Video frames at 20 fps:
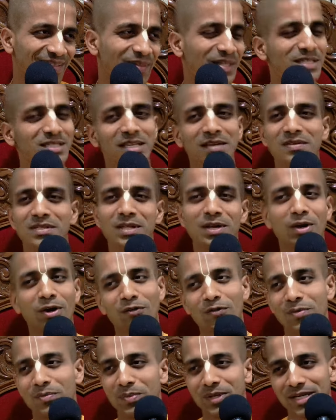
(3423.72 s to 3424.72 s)
This gives a lot
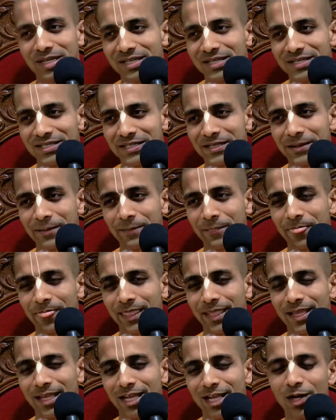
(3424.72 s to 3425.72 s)
of impetus.
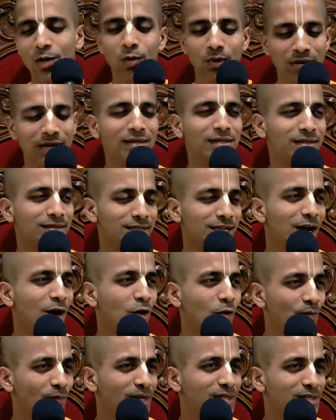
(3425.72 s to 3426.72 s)
Look at this,
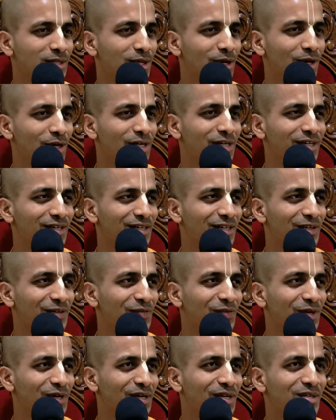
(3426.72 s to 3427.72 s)
how much Lord
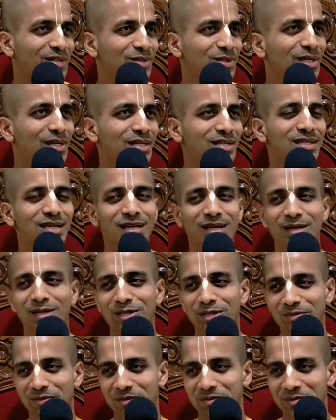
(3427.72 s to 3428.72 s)
did for Sri
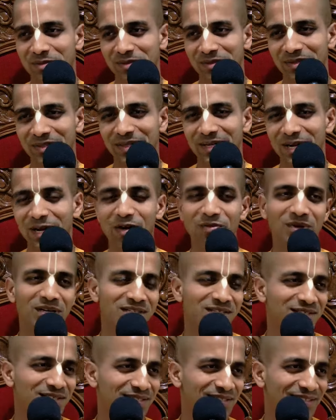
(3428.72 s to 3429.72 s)
Rasikananda Prabhu. How
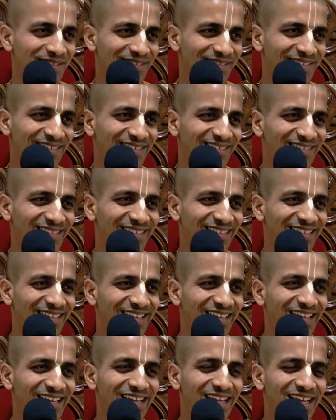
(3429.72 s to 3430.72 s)
much?
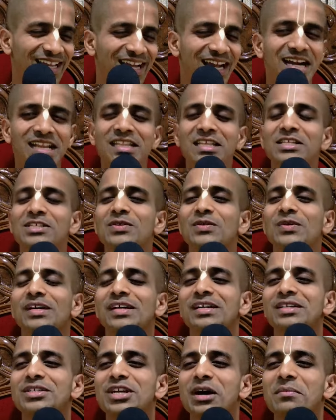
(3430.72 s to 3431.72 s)
And in this
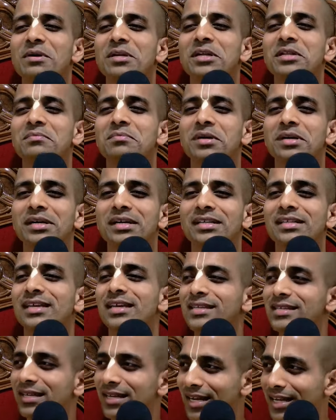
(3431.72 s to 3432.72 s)
way, Shyamanand Pandit, he
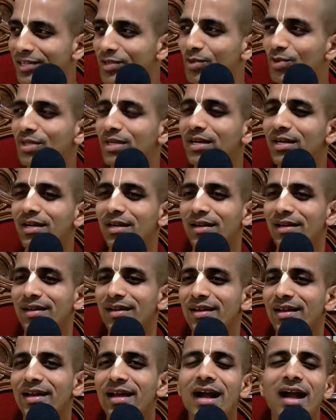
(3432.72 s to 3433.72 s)
has reached Utkal
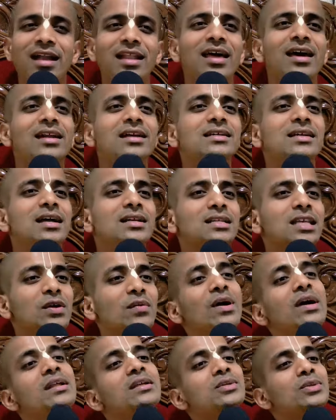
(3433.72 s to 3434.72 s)
and there he's asking,
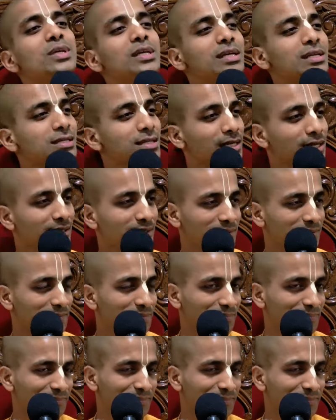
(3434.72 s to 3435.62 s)
where is Sri Rasika?